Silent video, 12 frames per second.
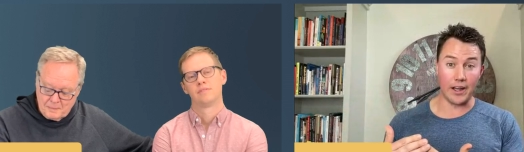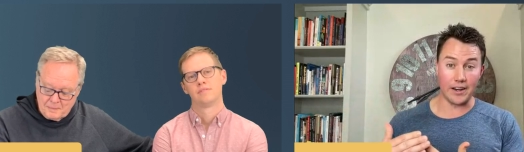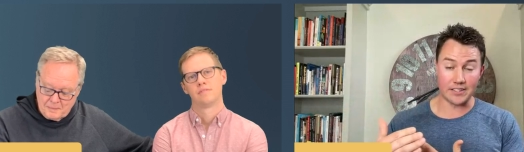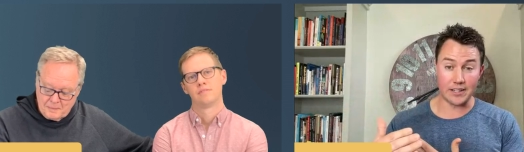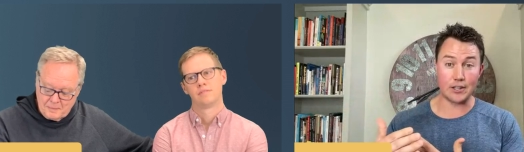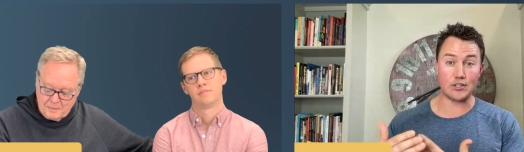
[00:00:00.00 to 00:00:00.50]
Speaker 1: and
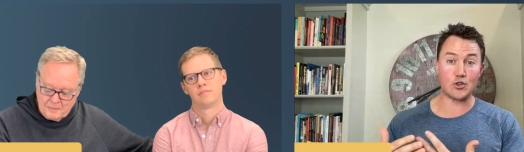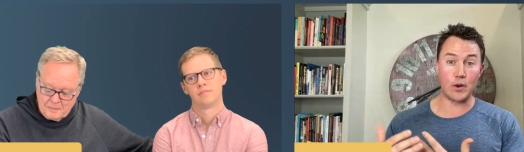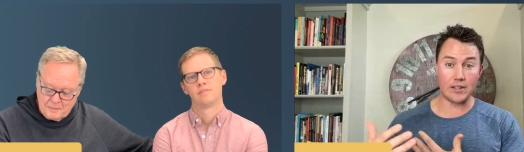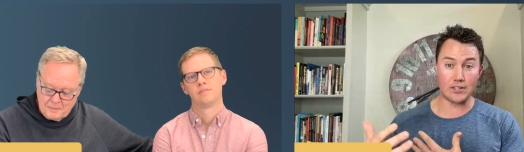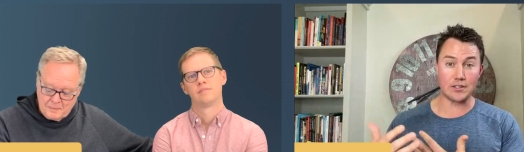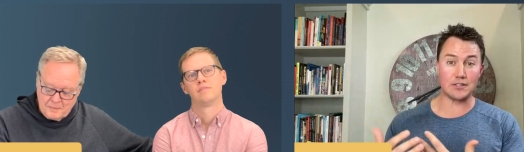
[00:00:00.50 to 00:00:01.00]
is in the
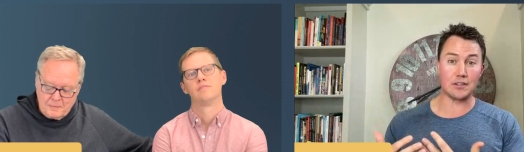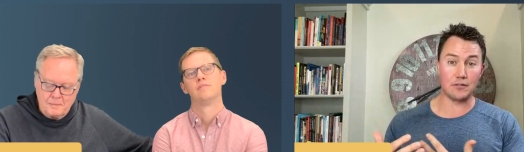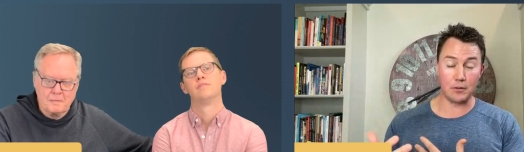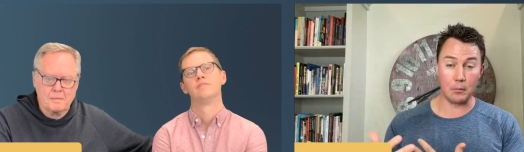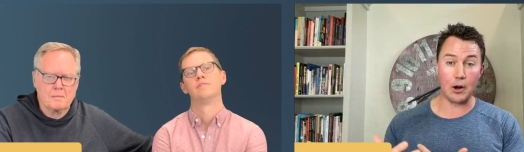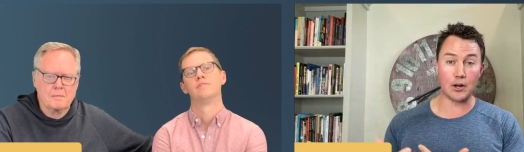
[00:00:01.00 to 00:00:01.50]
trenches
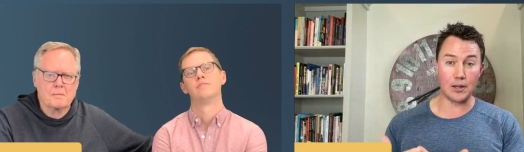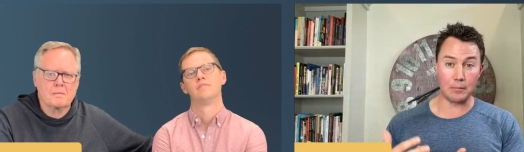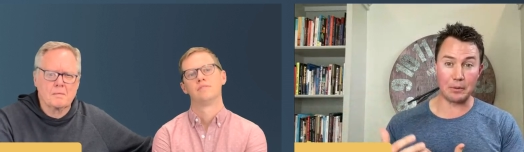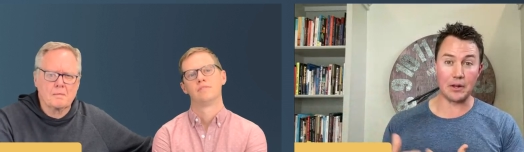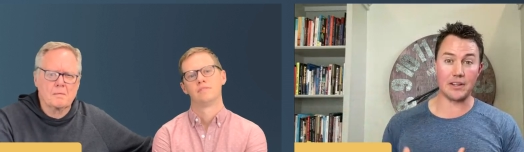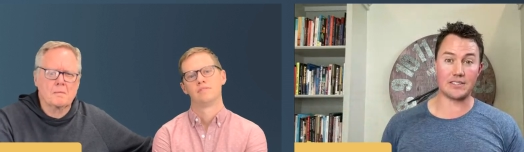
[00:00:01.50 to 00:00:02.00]
of the
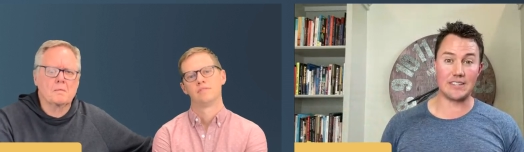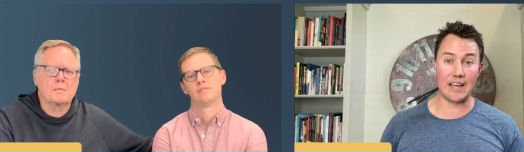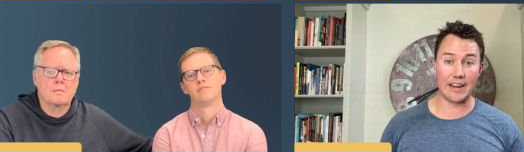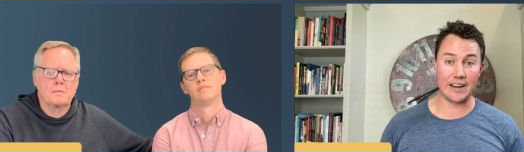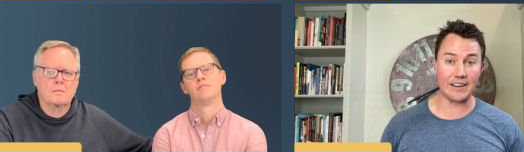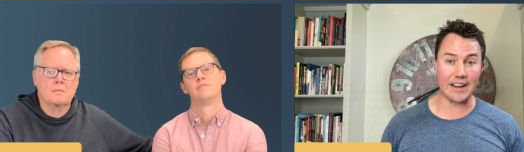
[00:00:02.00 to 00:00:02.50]
marketplace
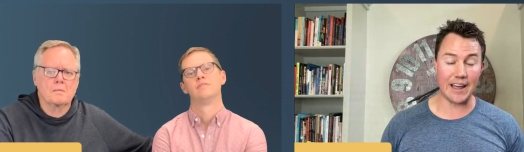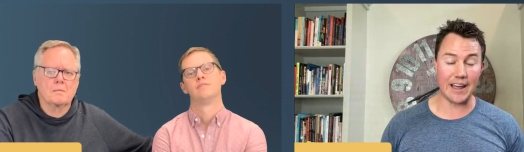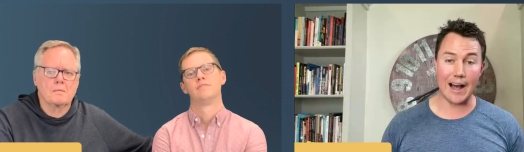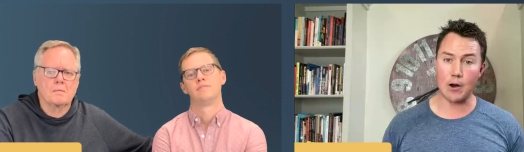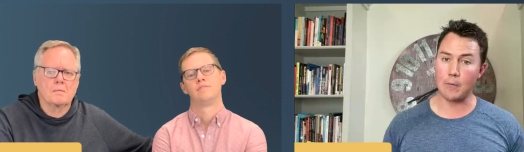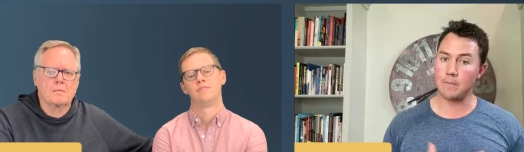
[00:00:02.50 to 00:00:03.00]
day in and day
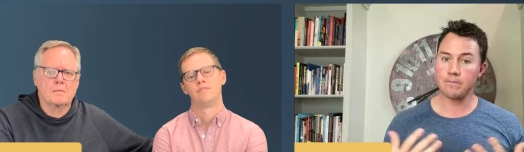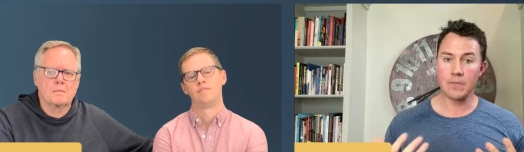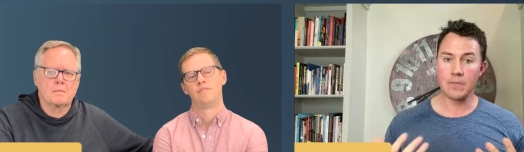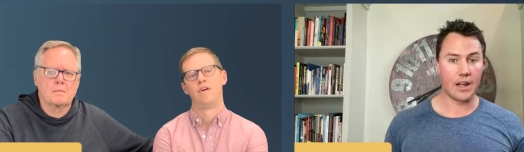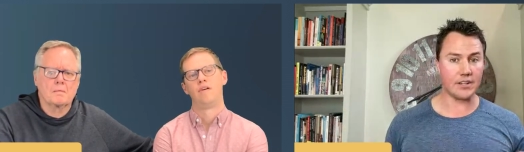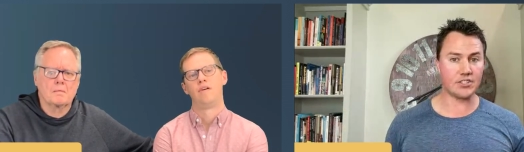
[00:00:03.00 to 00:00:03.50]
out,
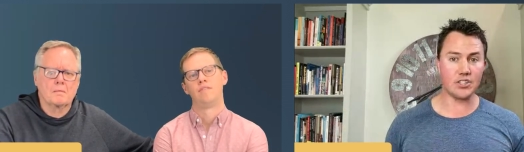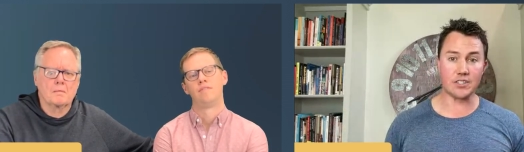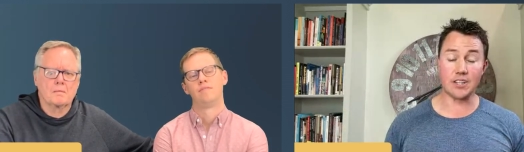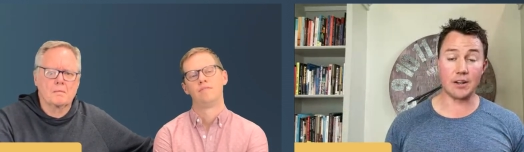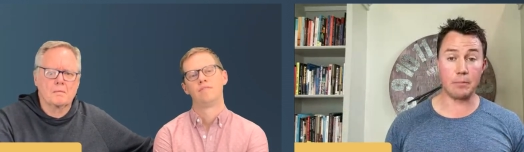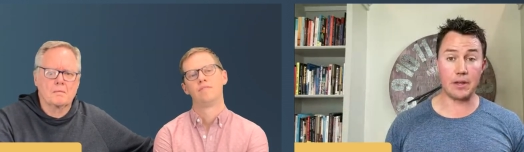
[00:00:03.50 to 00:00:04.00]
it's
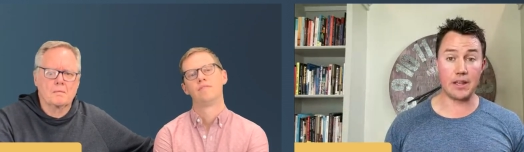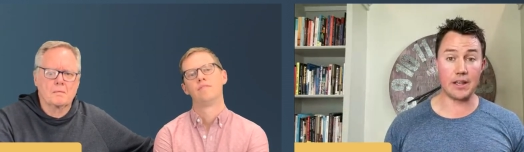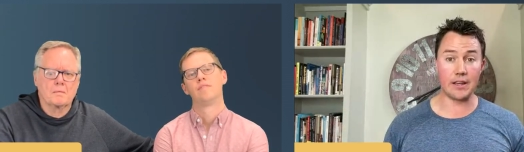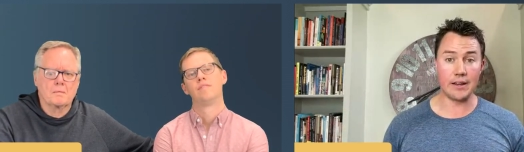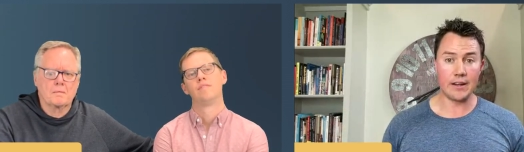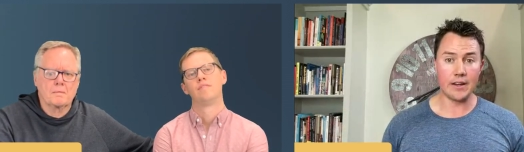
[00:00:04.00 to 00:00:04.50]
just going to
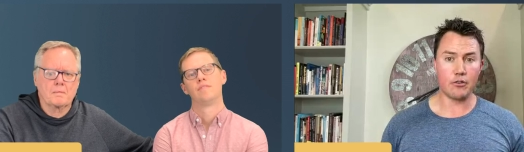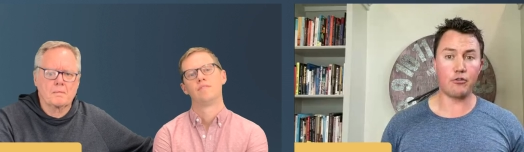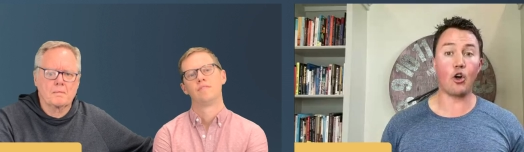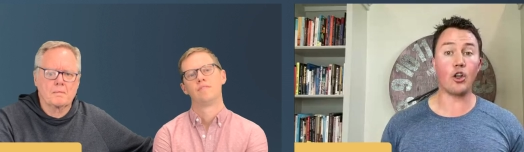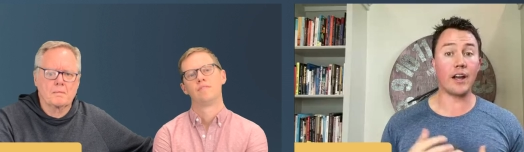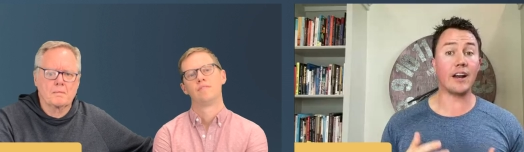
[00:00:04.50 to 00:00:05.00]
be
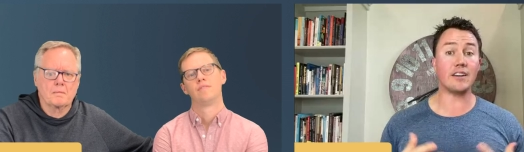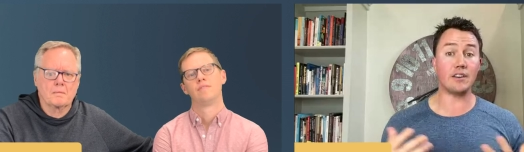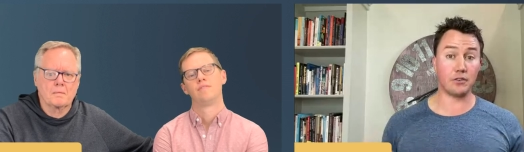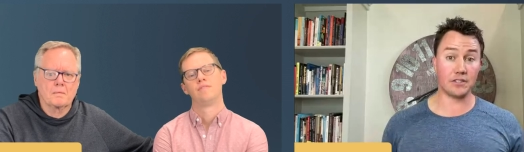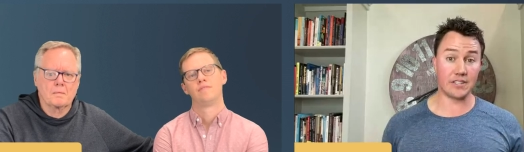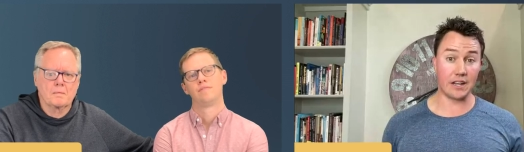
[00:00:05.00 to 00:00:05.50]
falling on a
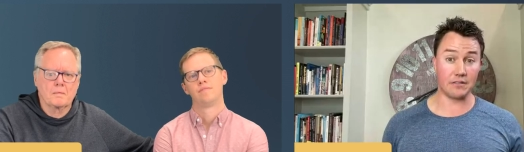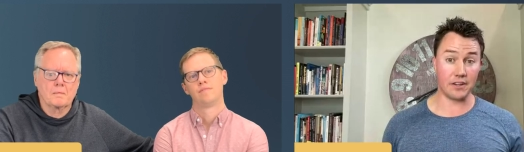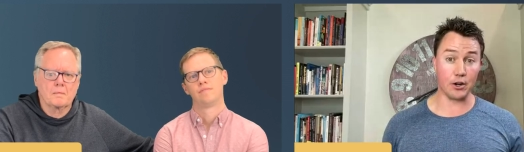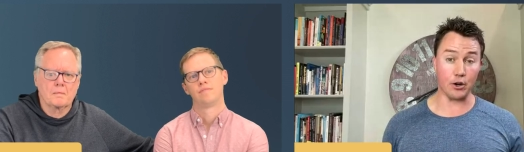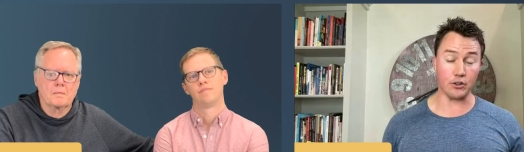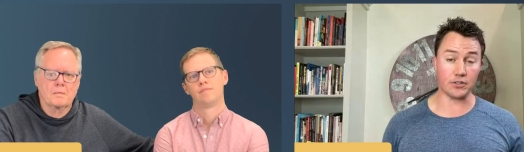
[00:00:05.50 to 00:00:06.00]
different set of
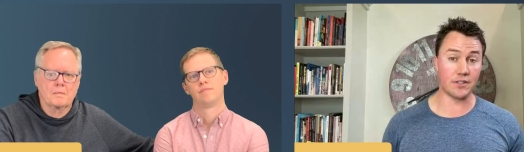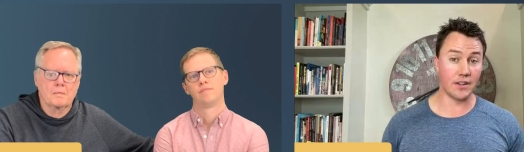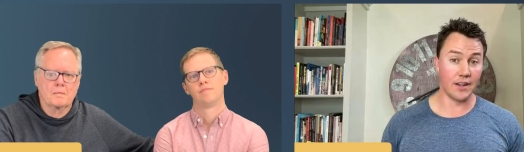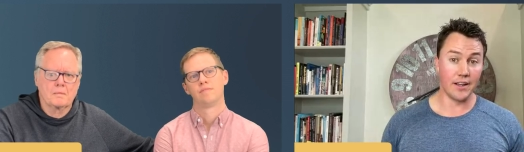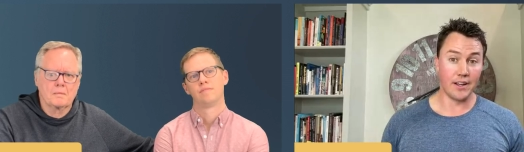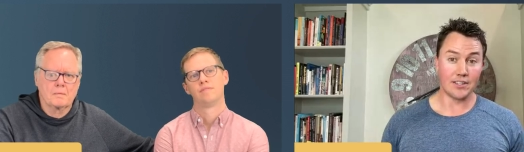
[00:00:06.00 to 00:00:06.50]
ears.
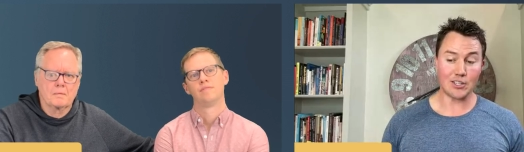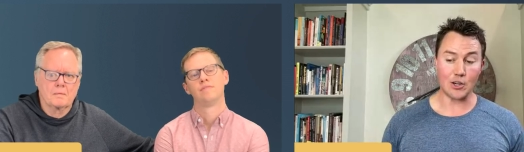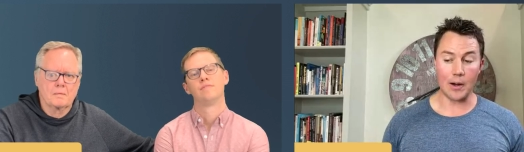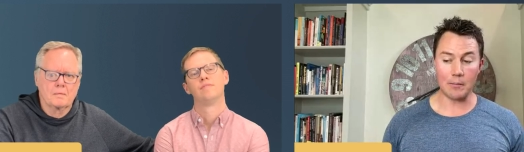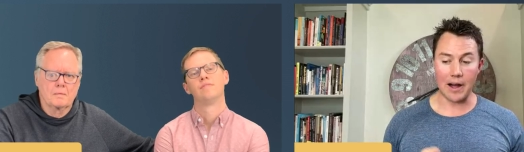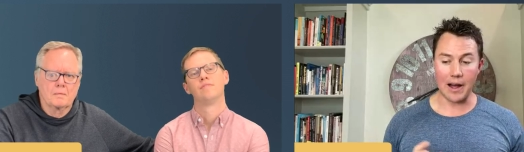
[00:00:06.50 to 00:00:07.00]

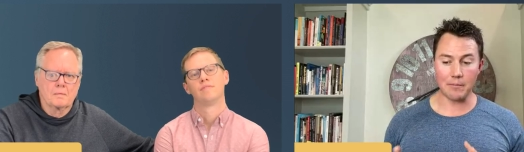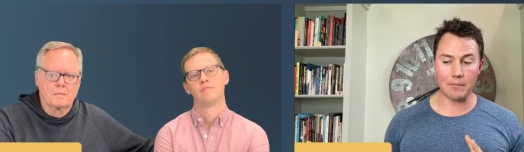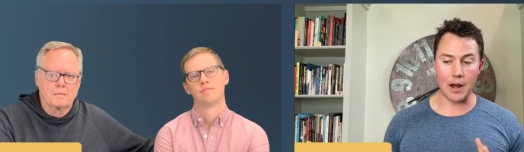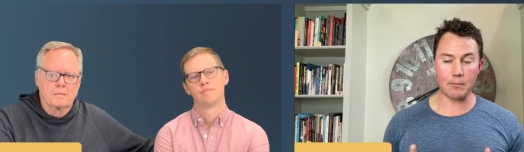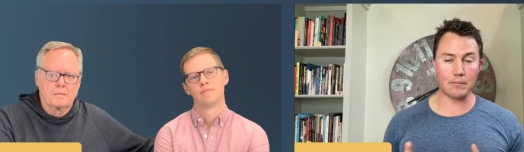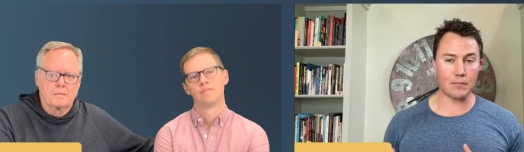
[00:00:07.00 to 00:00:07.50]
So I'm I'm
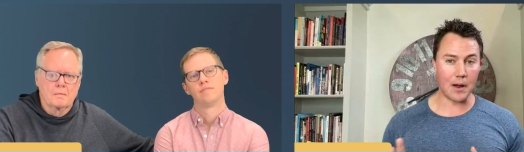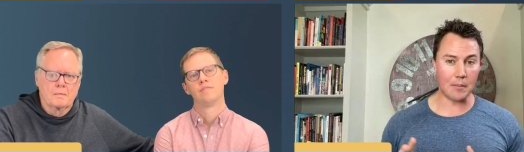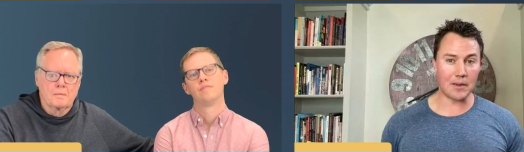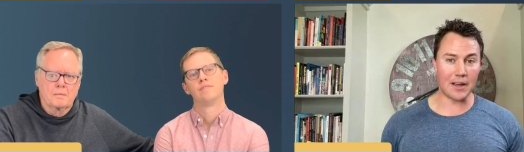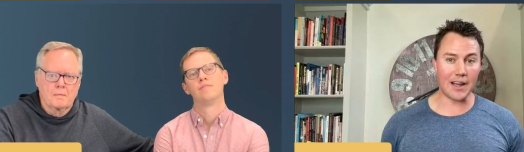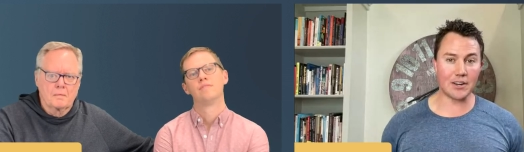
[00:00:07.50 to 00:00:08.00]
I'm
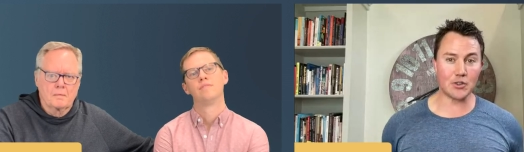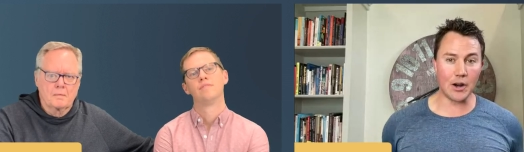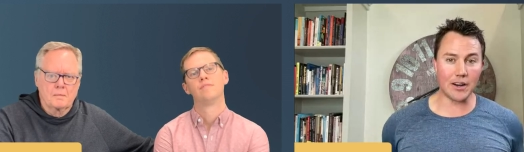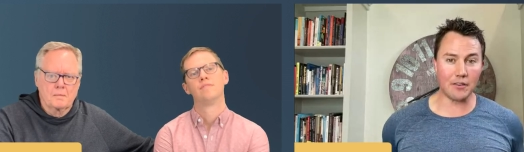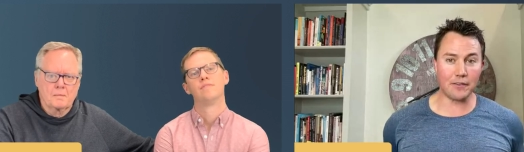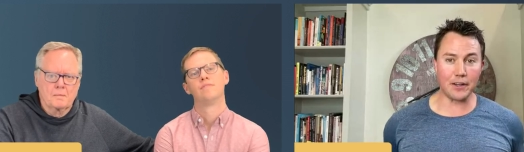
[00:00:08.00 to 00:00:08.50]
I'm kind of
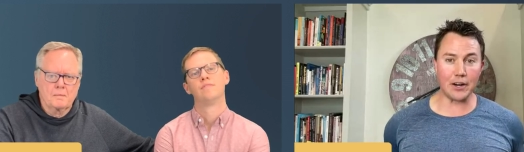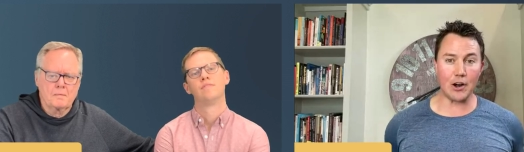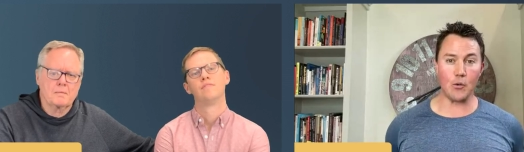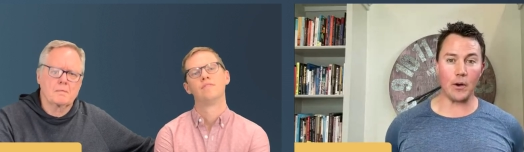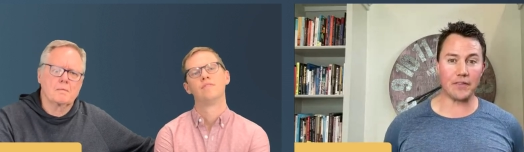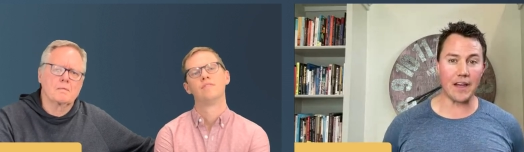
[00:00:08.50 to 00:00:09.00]
trying to figure
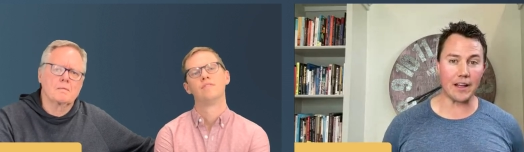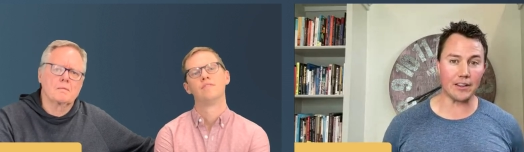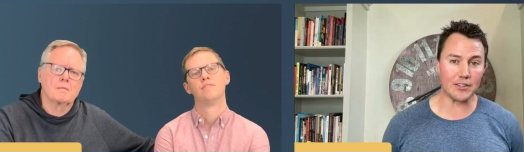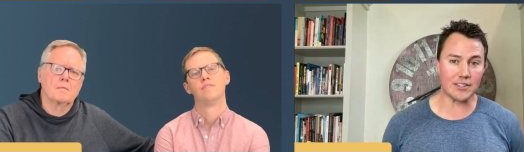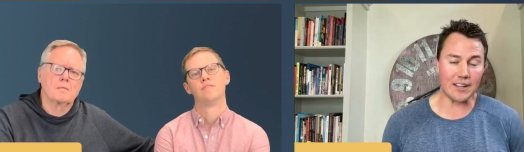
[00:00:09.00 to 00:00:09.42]
out what that looks